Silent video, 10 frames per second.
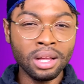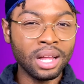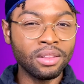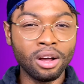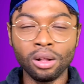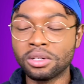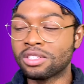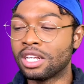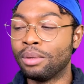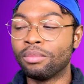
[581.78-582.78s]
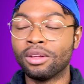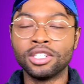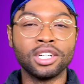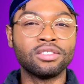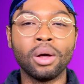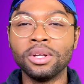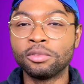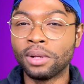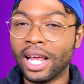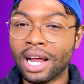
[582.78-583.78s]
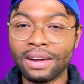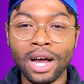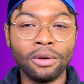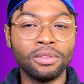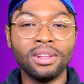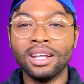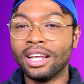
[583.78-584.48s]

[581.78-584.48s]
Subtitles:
and the color scheme, she was always playing around.